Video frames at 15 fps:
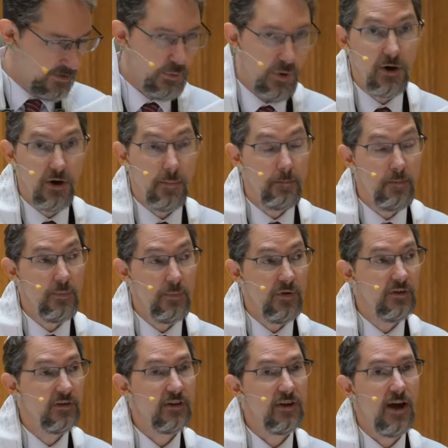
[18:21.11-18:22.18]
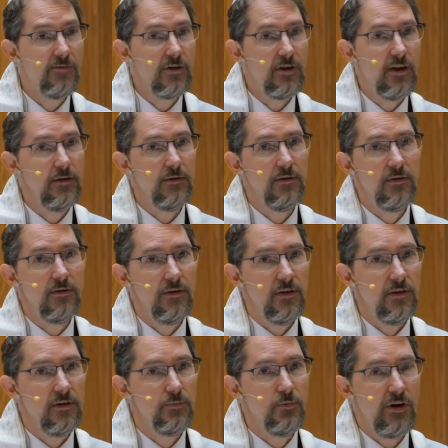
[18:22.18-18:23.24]
to our commitment to covenant
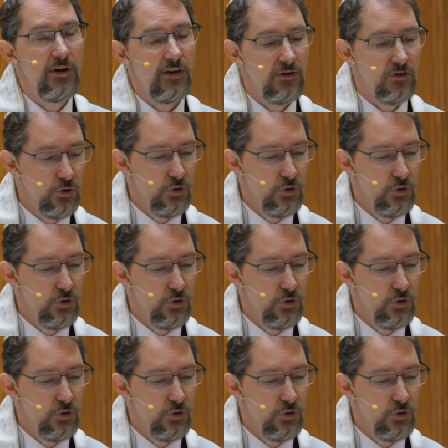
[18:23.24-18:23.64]
and to bringing